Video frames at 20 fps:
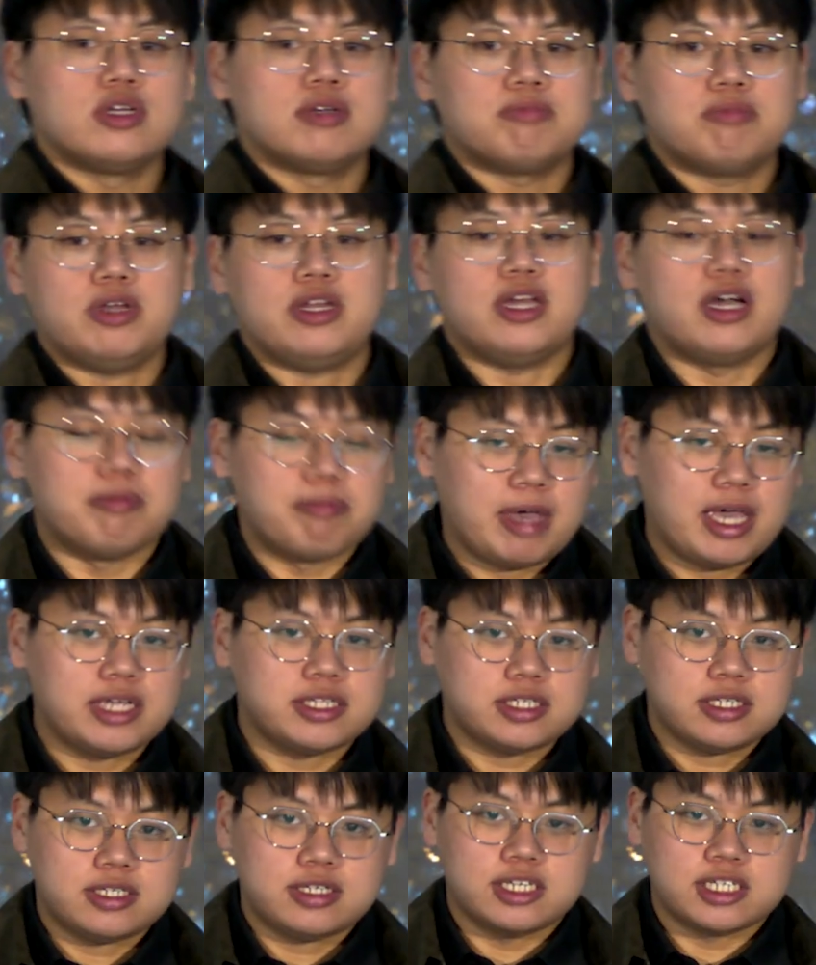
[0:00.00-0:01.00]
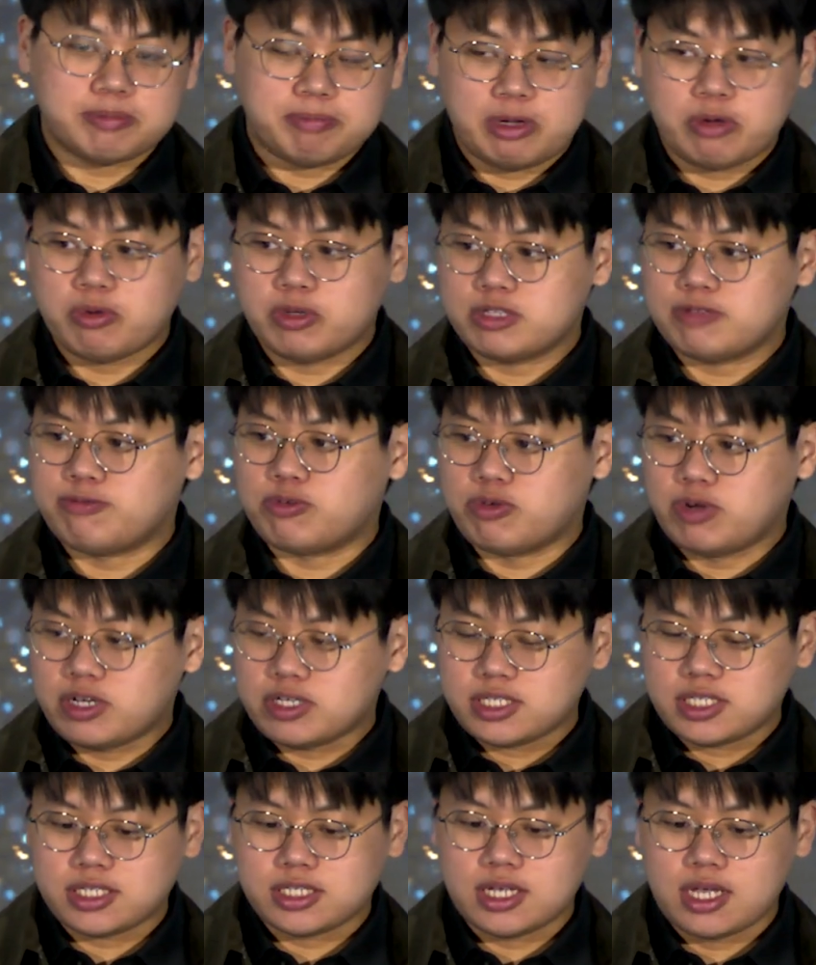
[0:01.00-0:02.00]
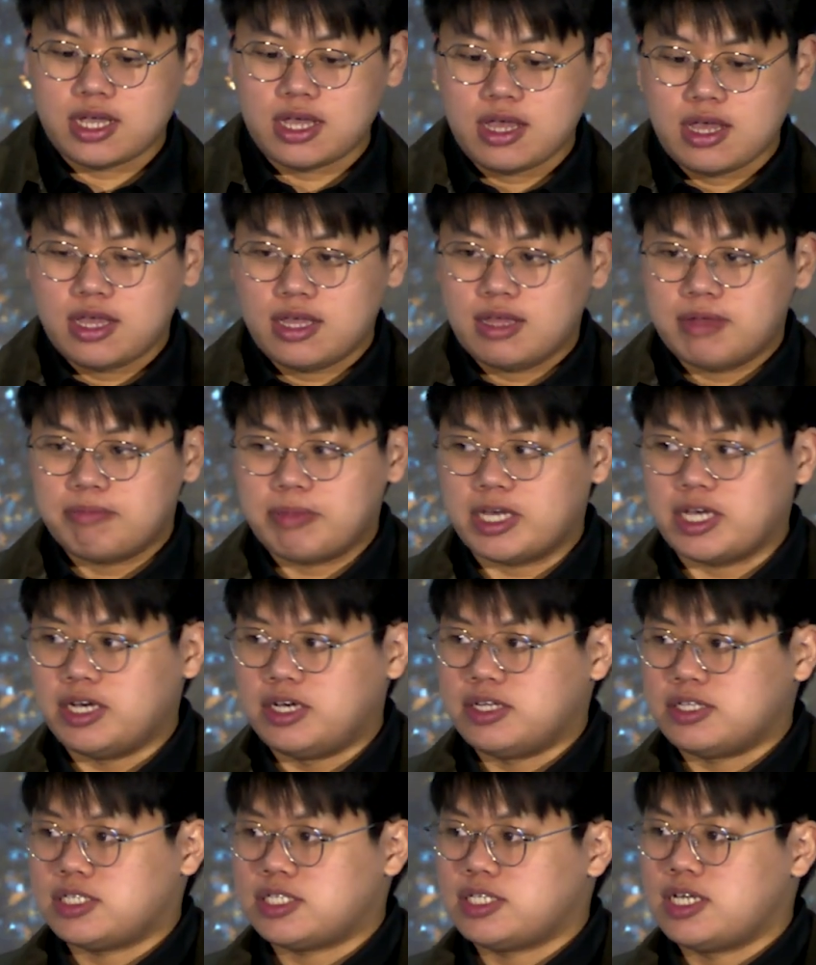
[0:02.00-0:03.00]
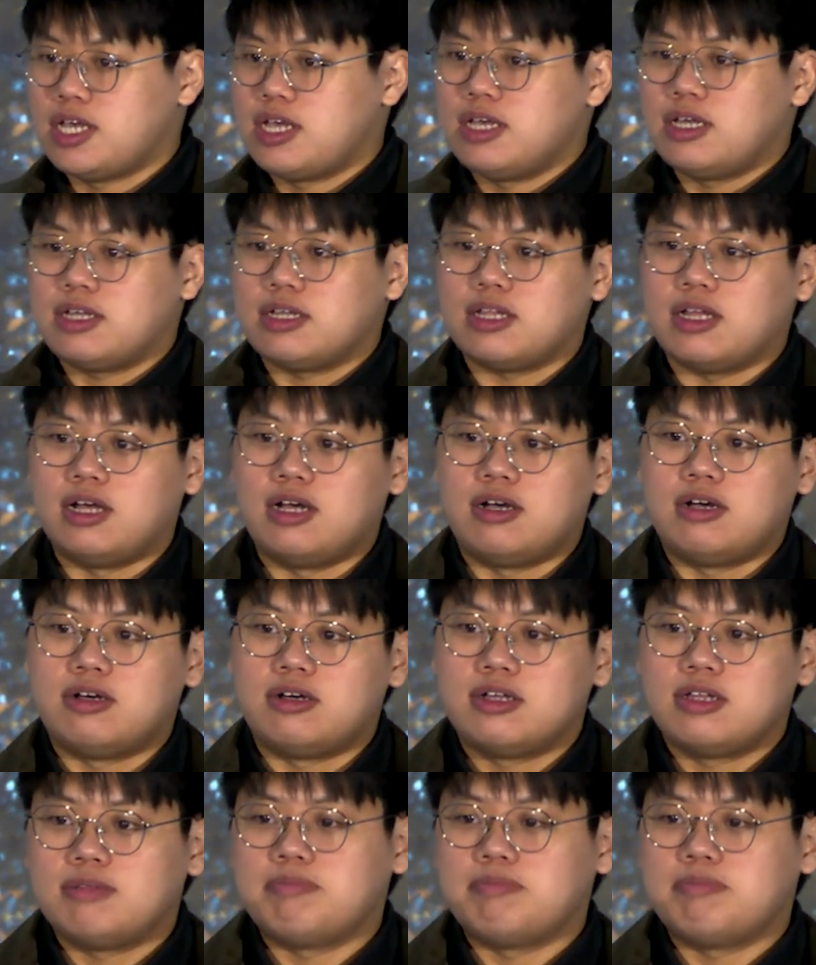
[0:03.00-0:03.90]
pretty amazing experience for us because of